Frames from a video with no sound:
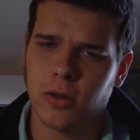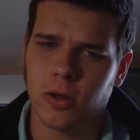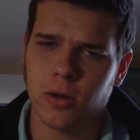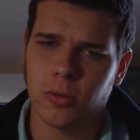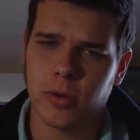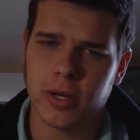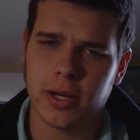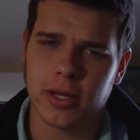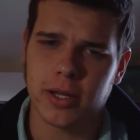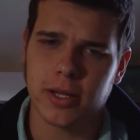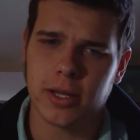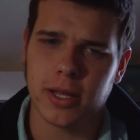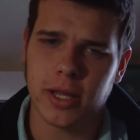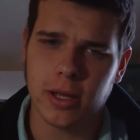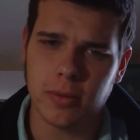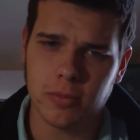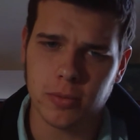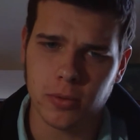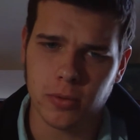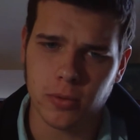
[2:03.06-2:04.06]
goes a long way to
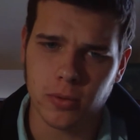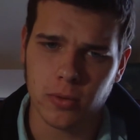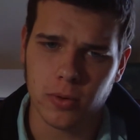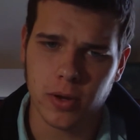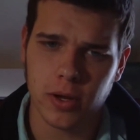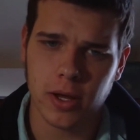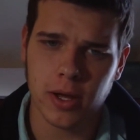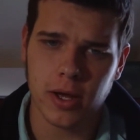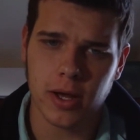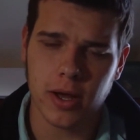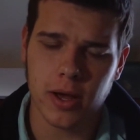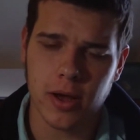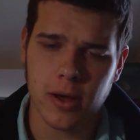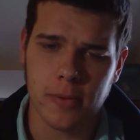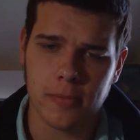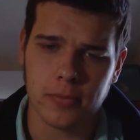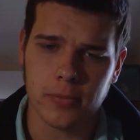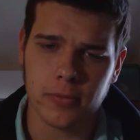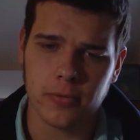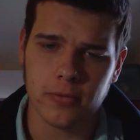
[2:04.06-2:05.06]
keep you
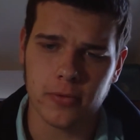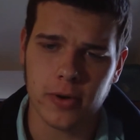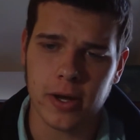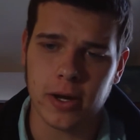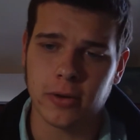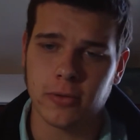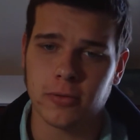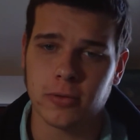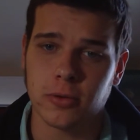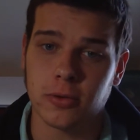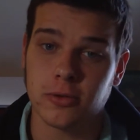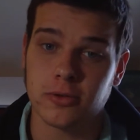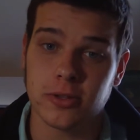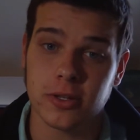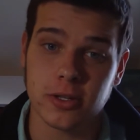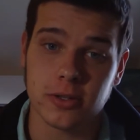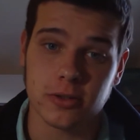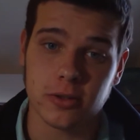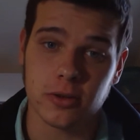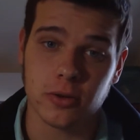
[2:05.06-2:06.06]
fighting for
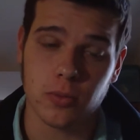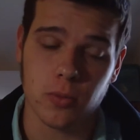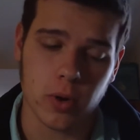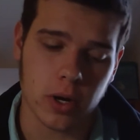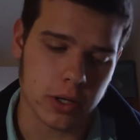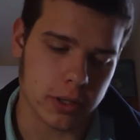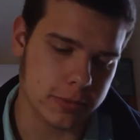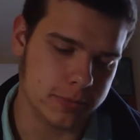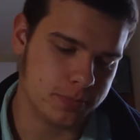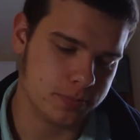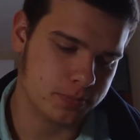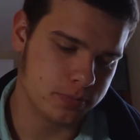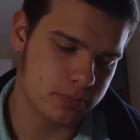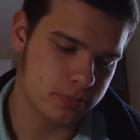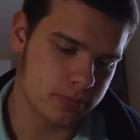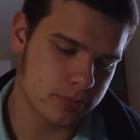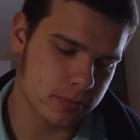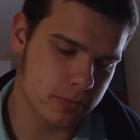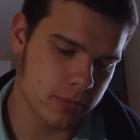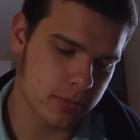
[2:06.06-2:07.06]
those things that you want.
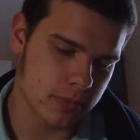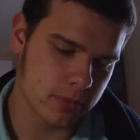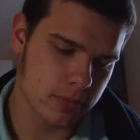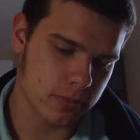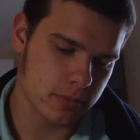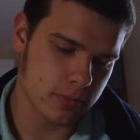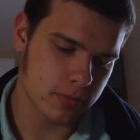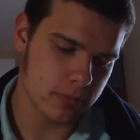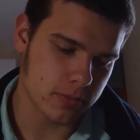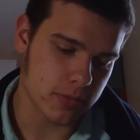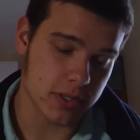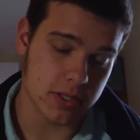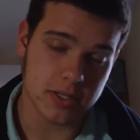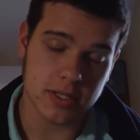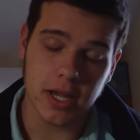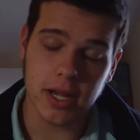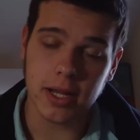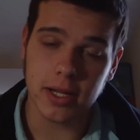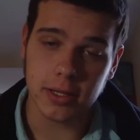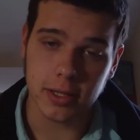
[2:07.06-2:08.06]

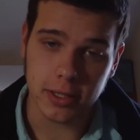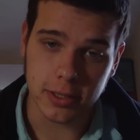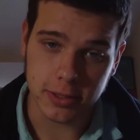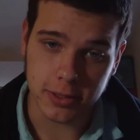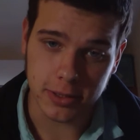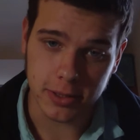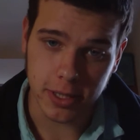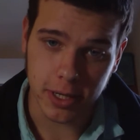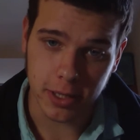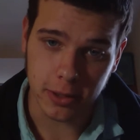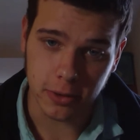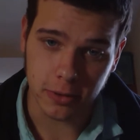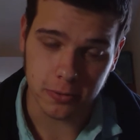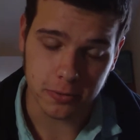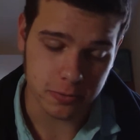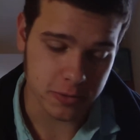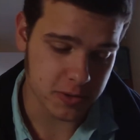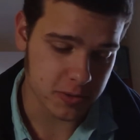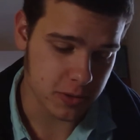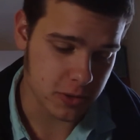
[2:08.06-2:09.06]
The second lesson I
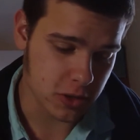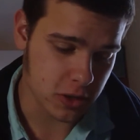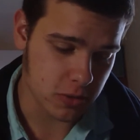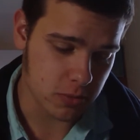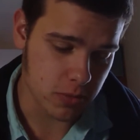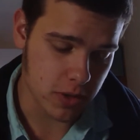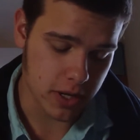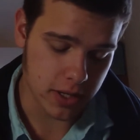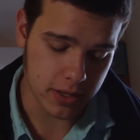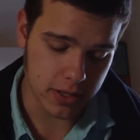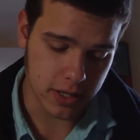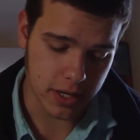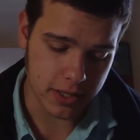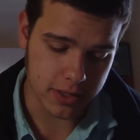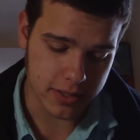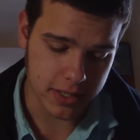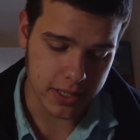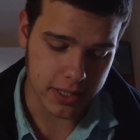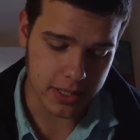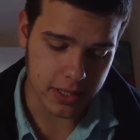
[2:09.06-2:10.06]
learned from speech and
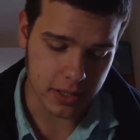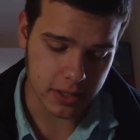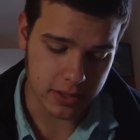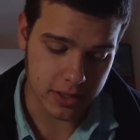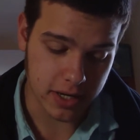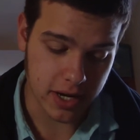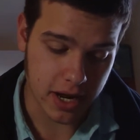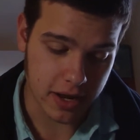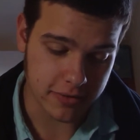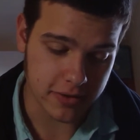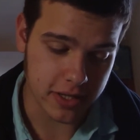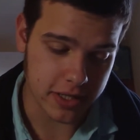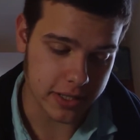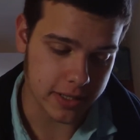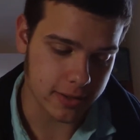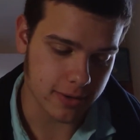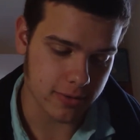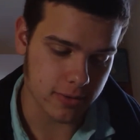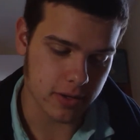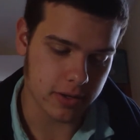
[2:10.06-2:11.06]
debate that I
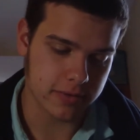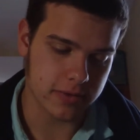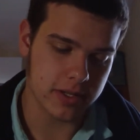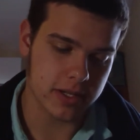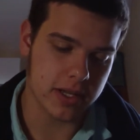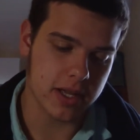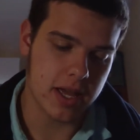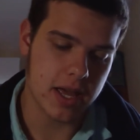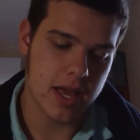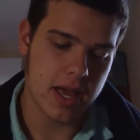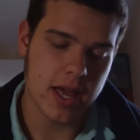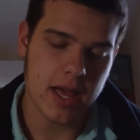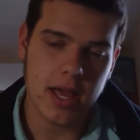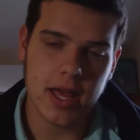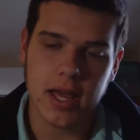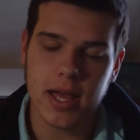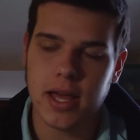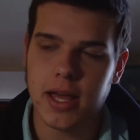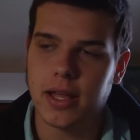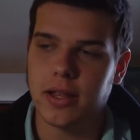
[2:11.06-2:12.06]
have taken over lifting
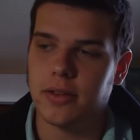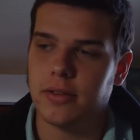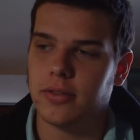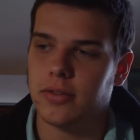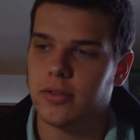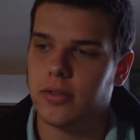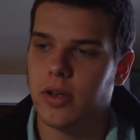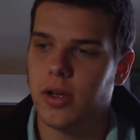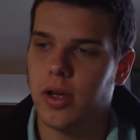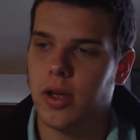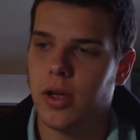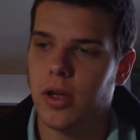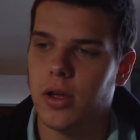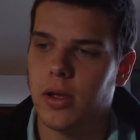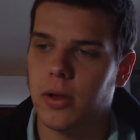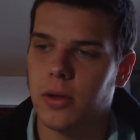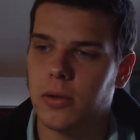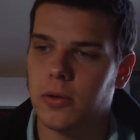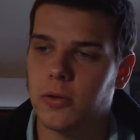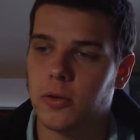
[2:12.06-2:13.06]
is
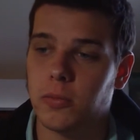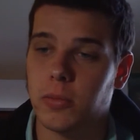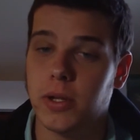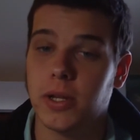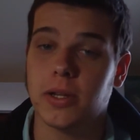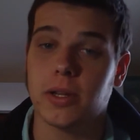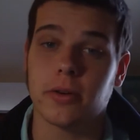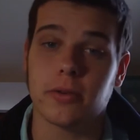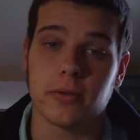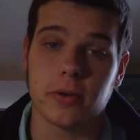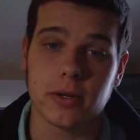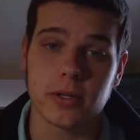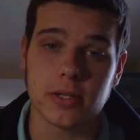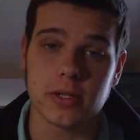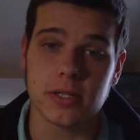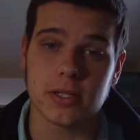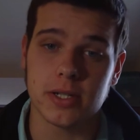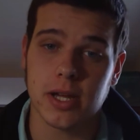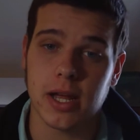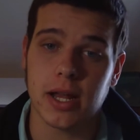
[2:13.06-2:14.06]
to be
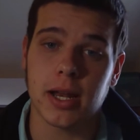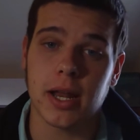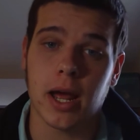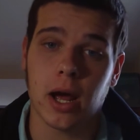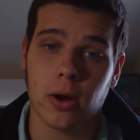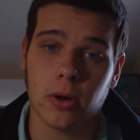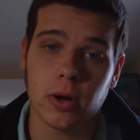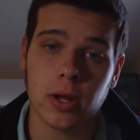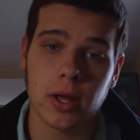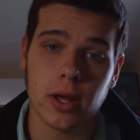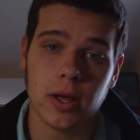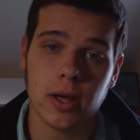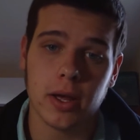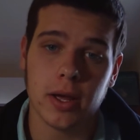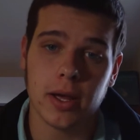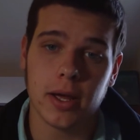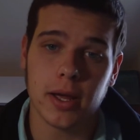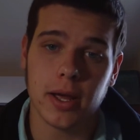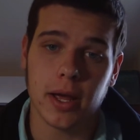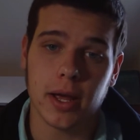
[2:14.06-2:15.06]
different, to stand out.
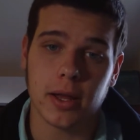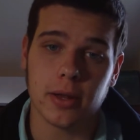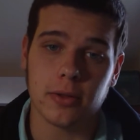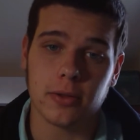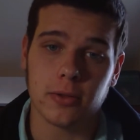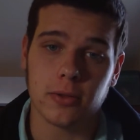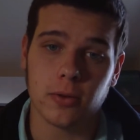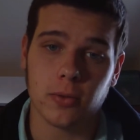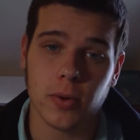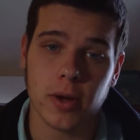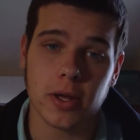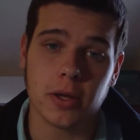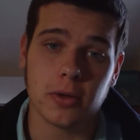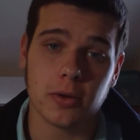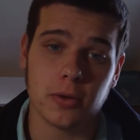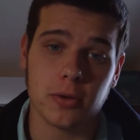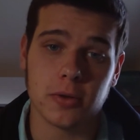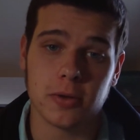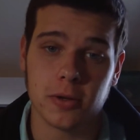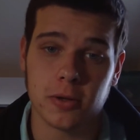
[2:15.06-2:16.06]
And the
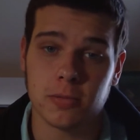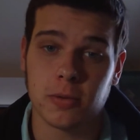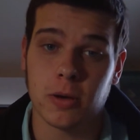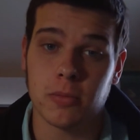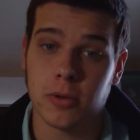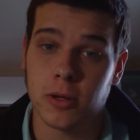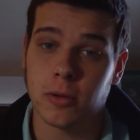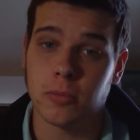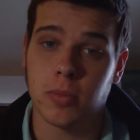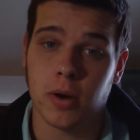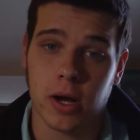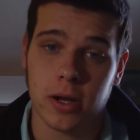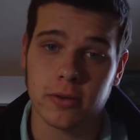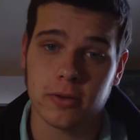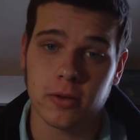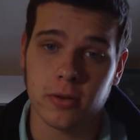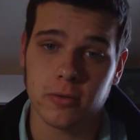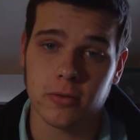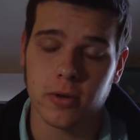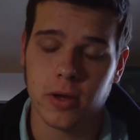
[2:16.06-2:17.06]
way you do this is by being
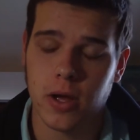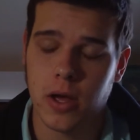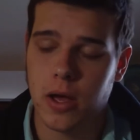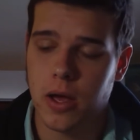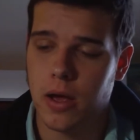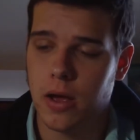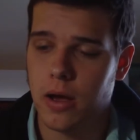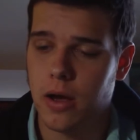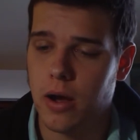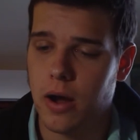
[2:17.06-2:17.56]
positive.